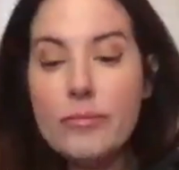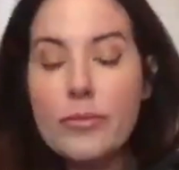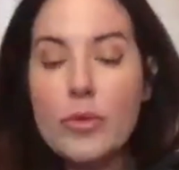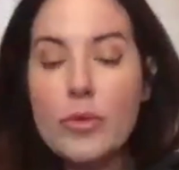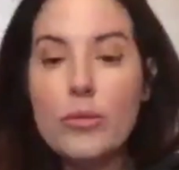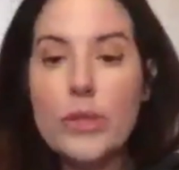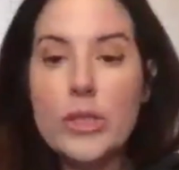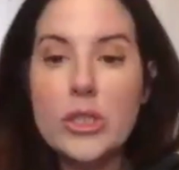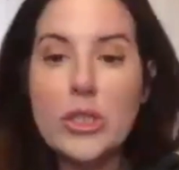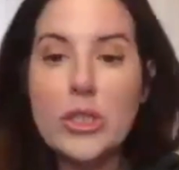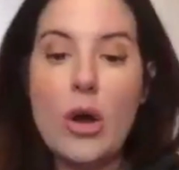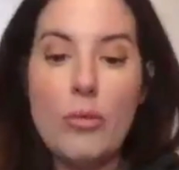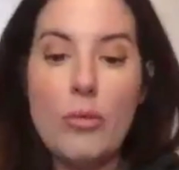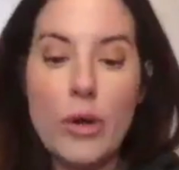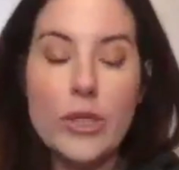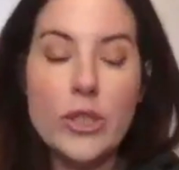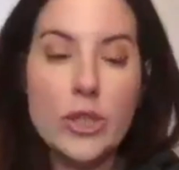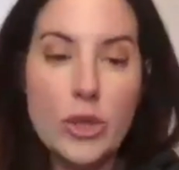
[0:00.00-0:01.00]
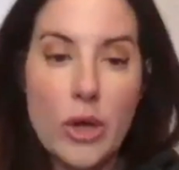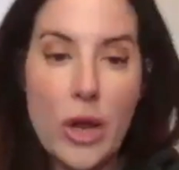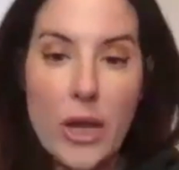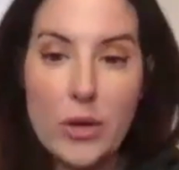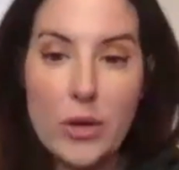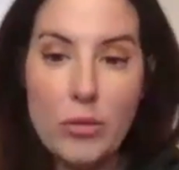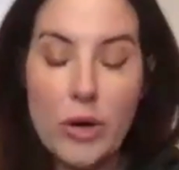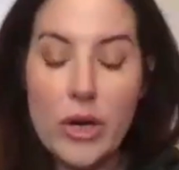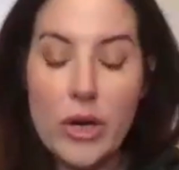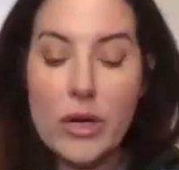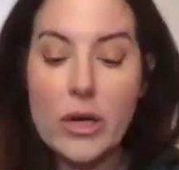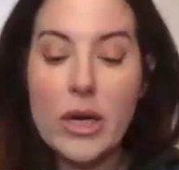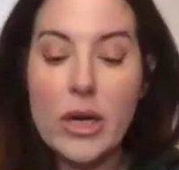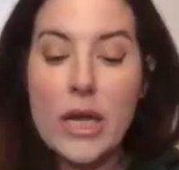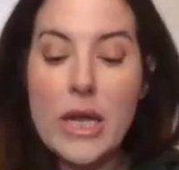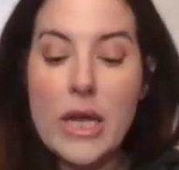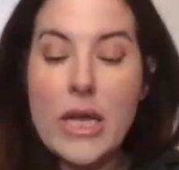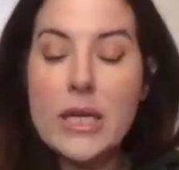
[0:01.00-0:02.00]
we saw one trend where
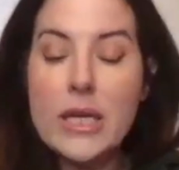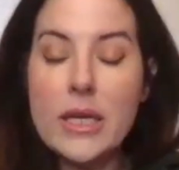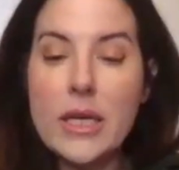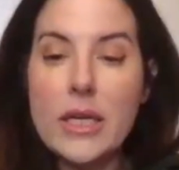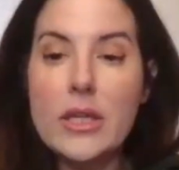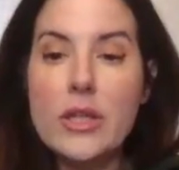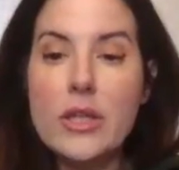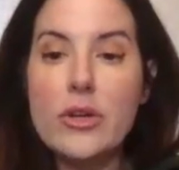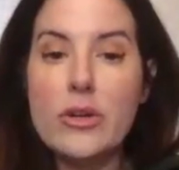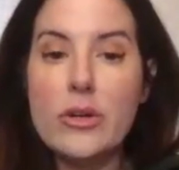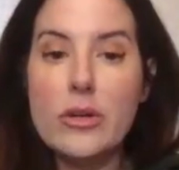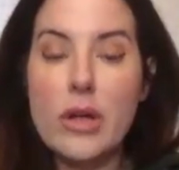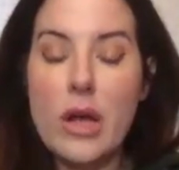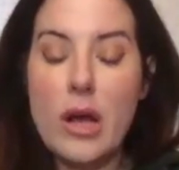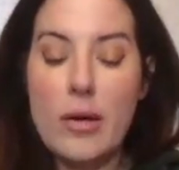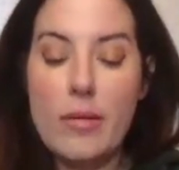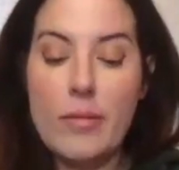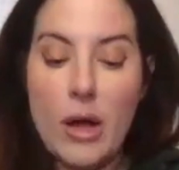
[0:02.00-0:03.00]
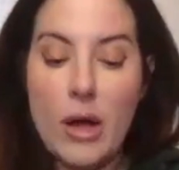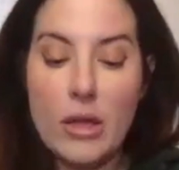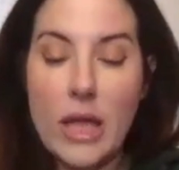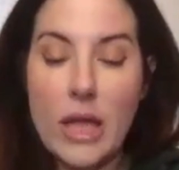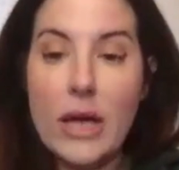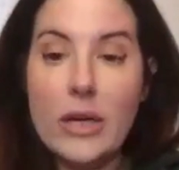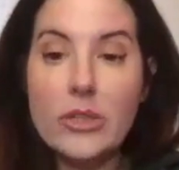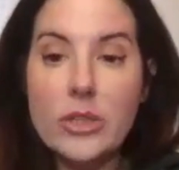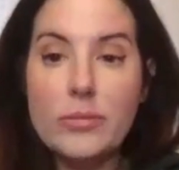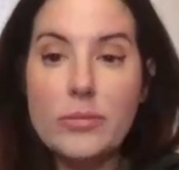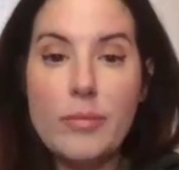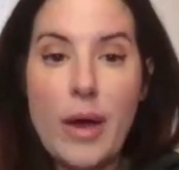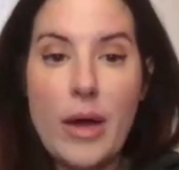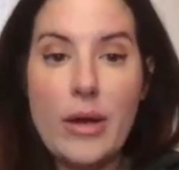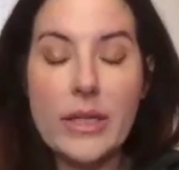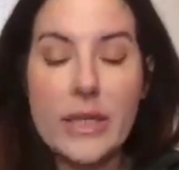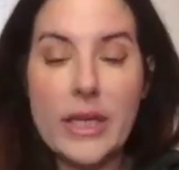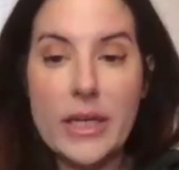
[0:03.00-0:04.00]
either a large amount
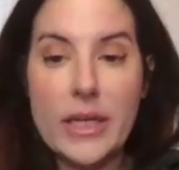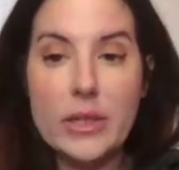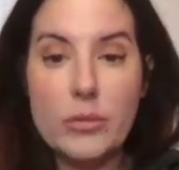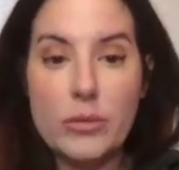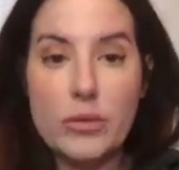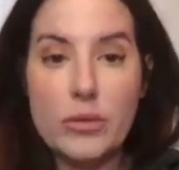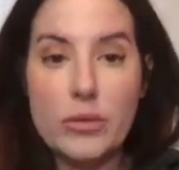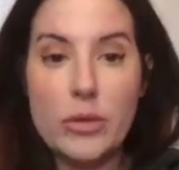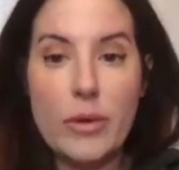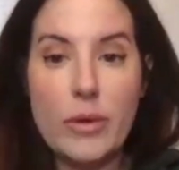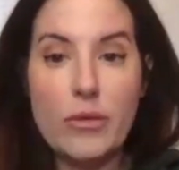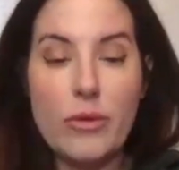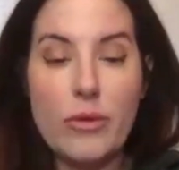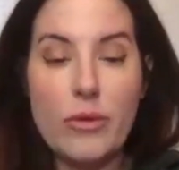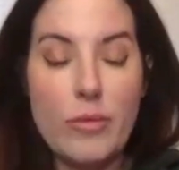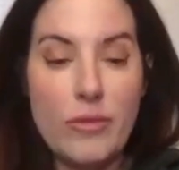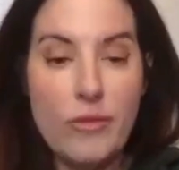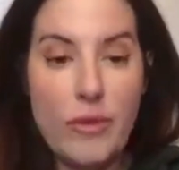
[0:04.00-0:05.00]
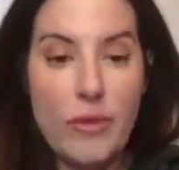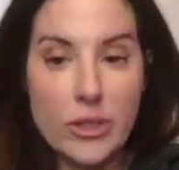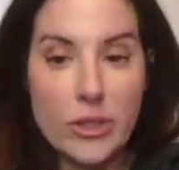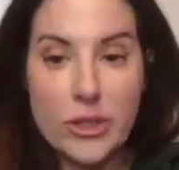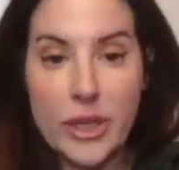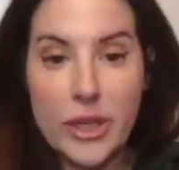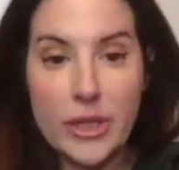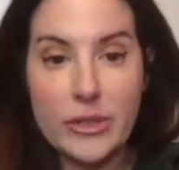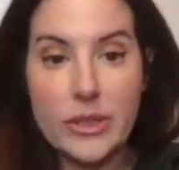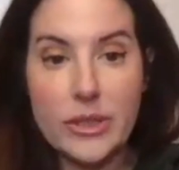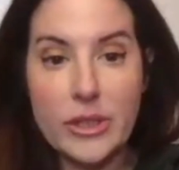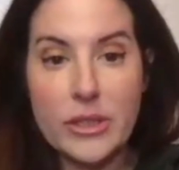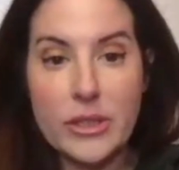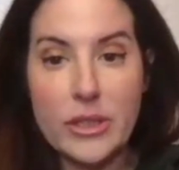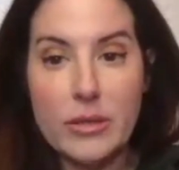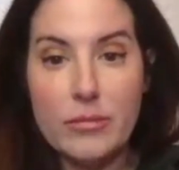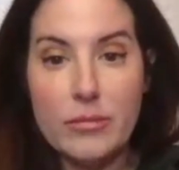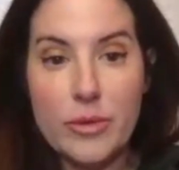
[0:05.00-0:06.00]
of kids were coming from the foster care
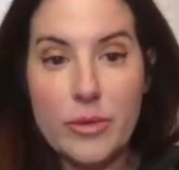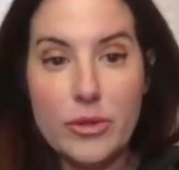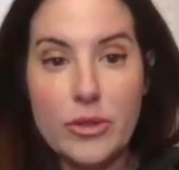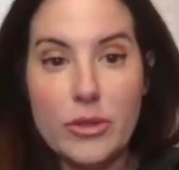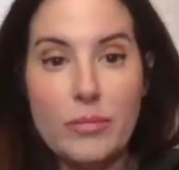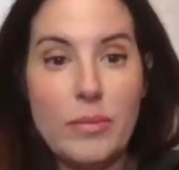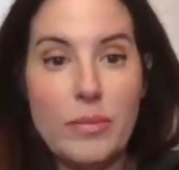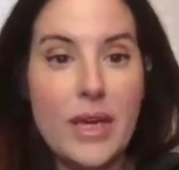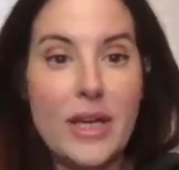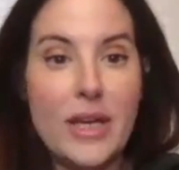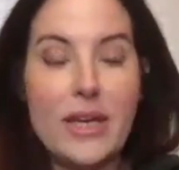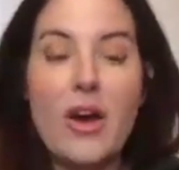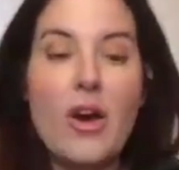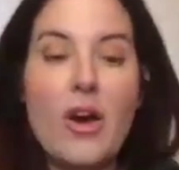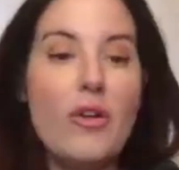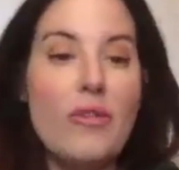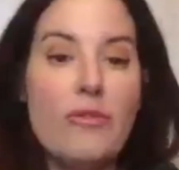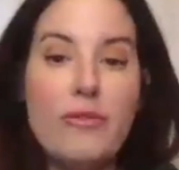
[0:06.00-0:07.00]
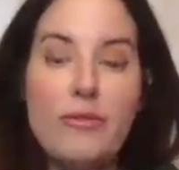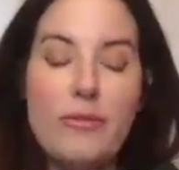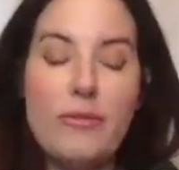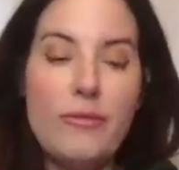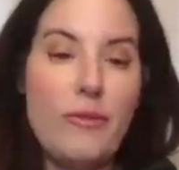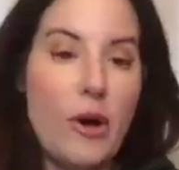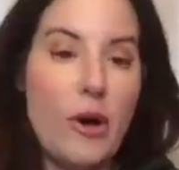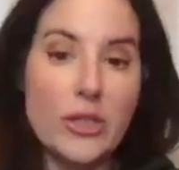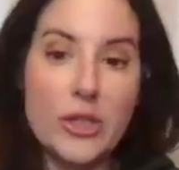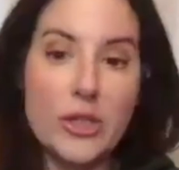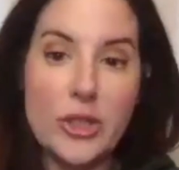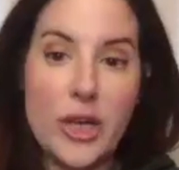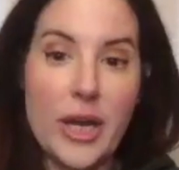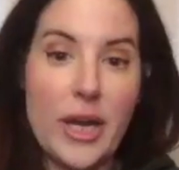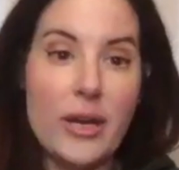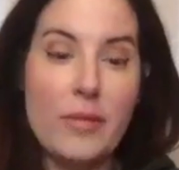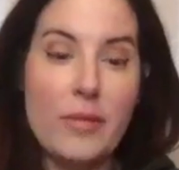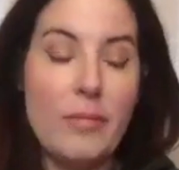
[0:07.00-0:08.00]
system. There's a big foster
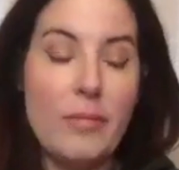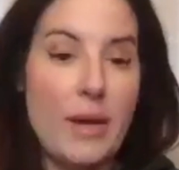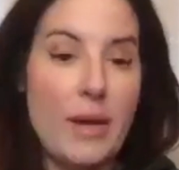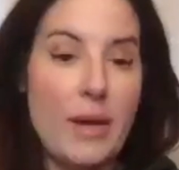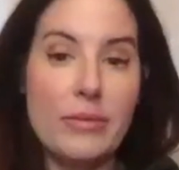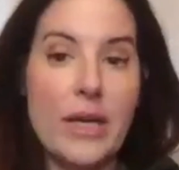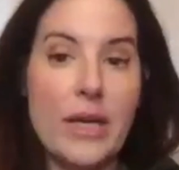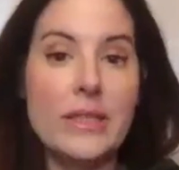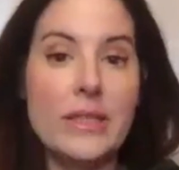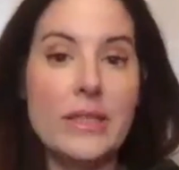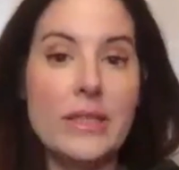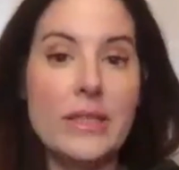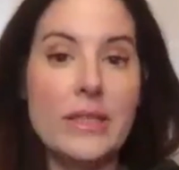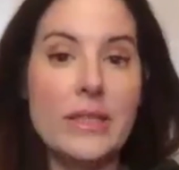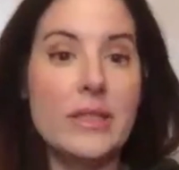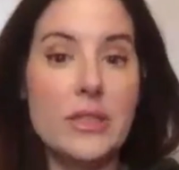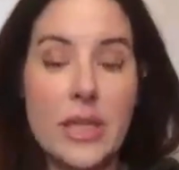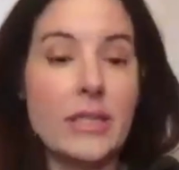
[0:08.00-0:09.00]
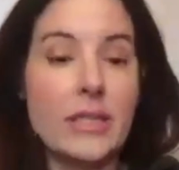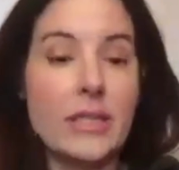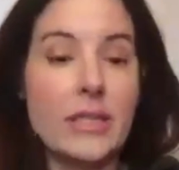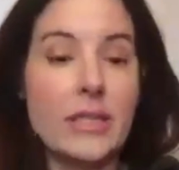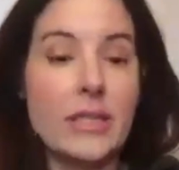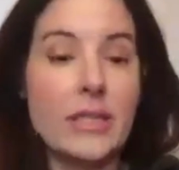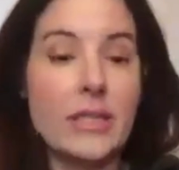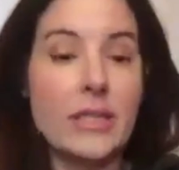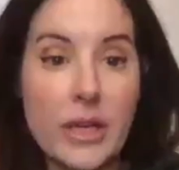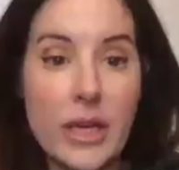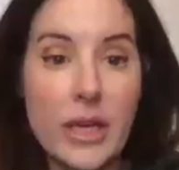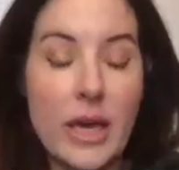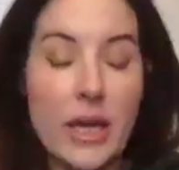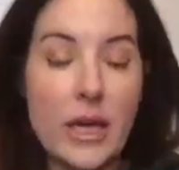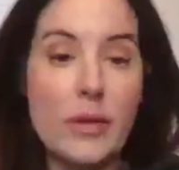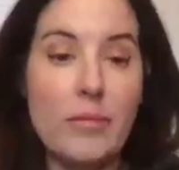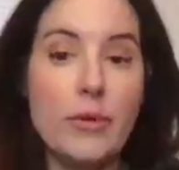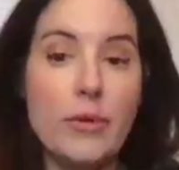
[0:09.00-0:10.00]
care pipeline to sex
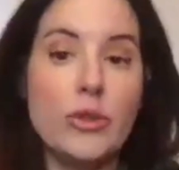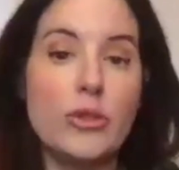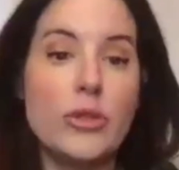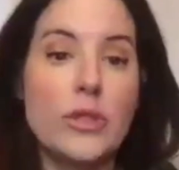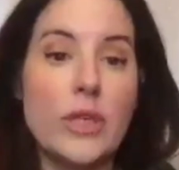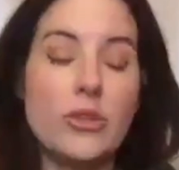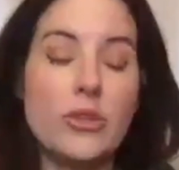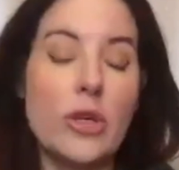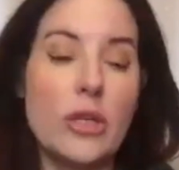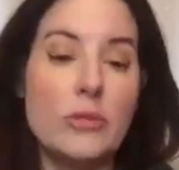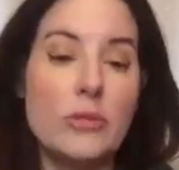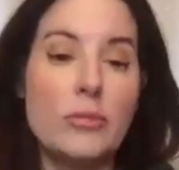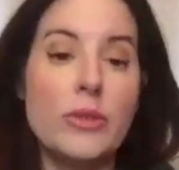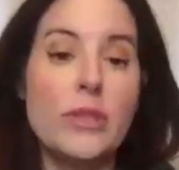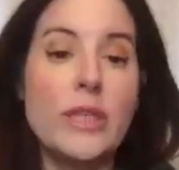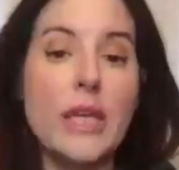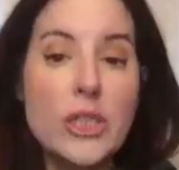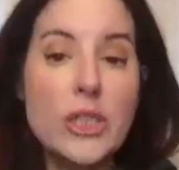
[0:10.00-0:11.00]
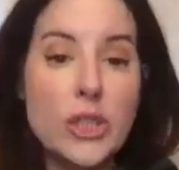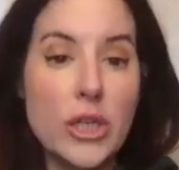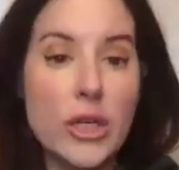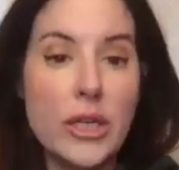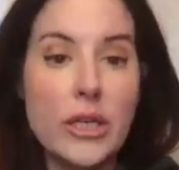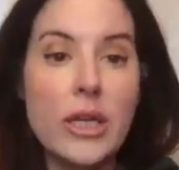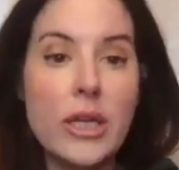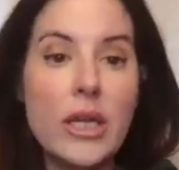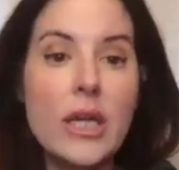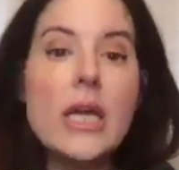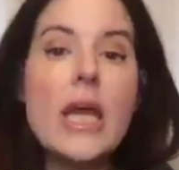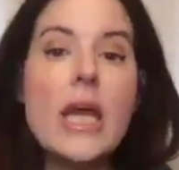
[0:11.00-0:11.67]
trafficking and commercial sexual exploitation.